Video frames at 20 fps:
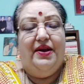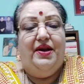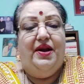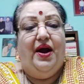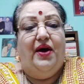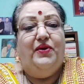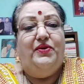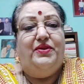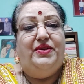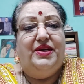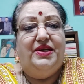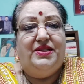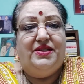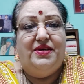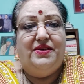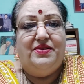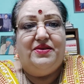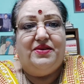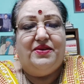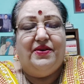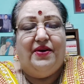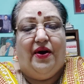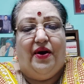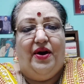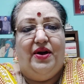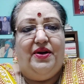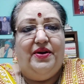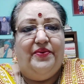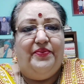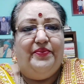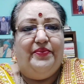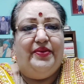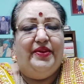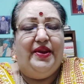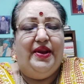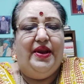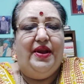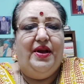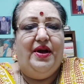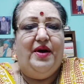Now, this is called
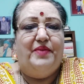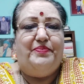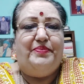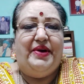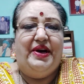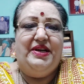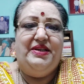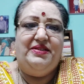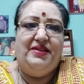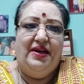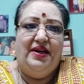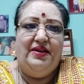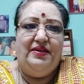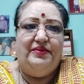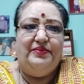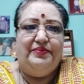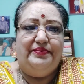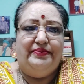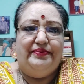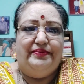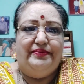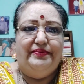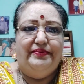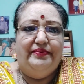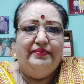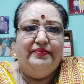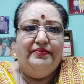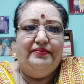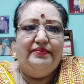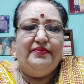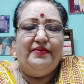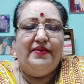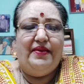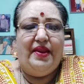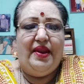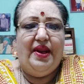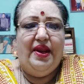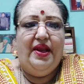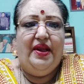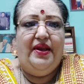a person
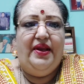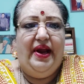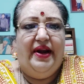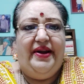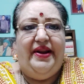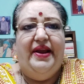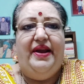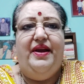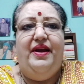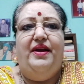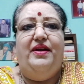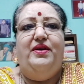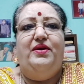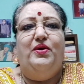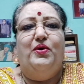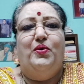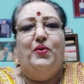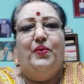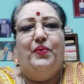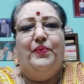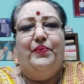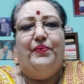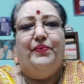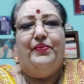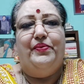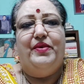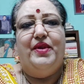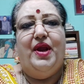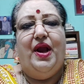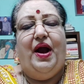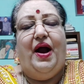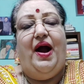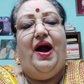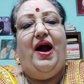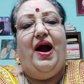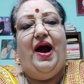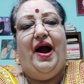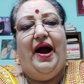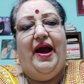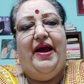getting into a
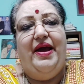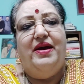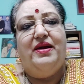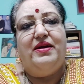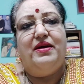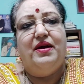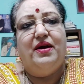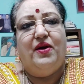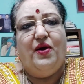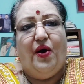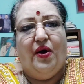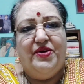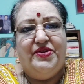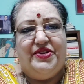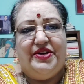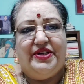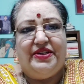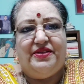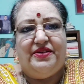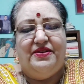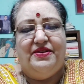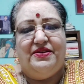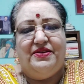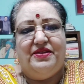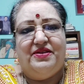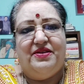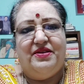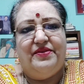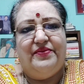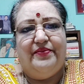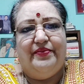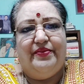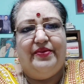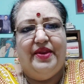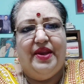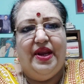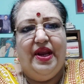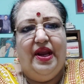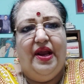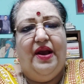higher consciousness.
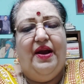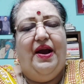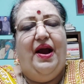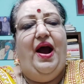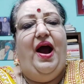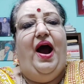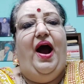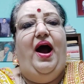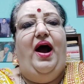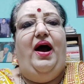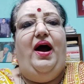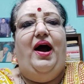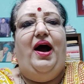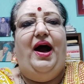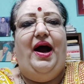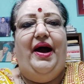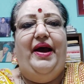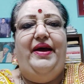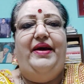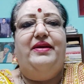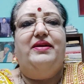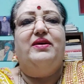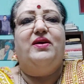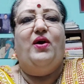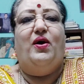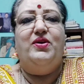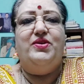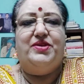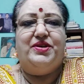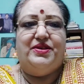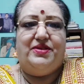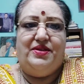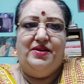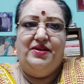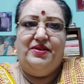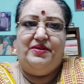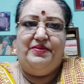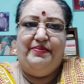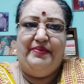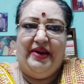Higher
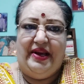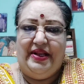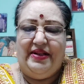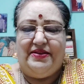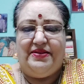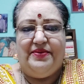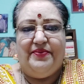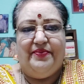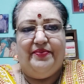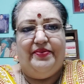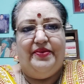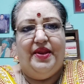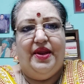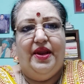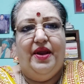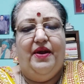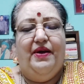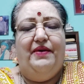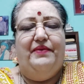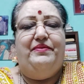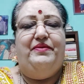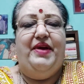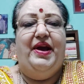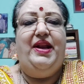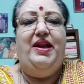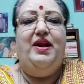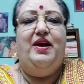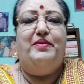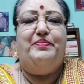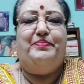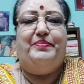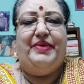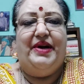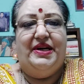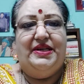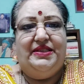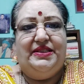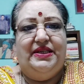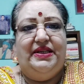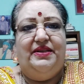consciousness means when a
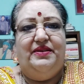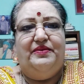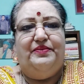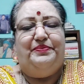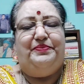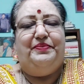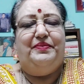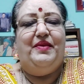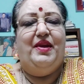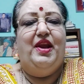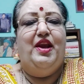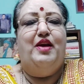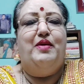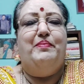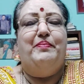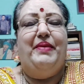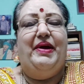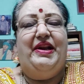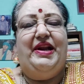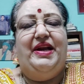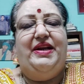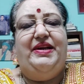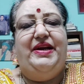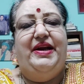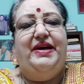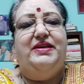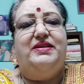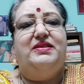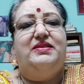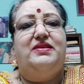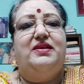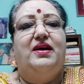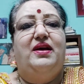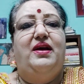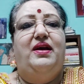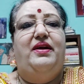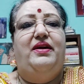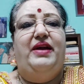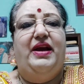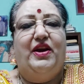person meditates
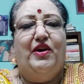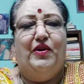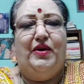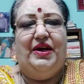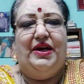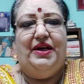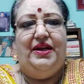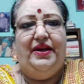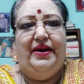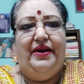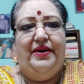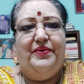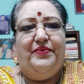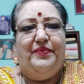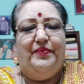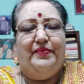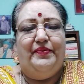regularly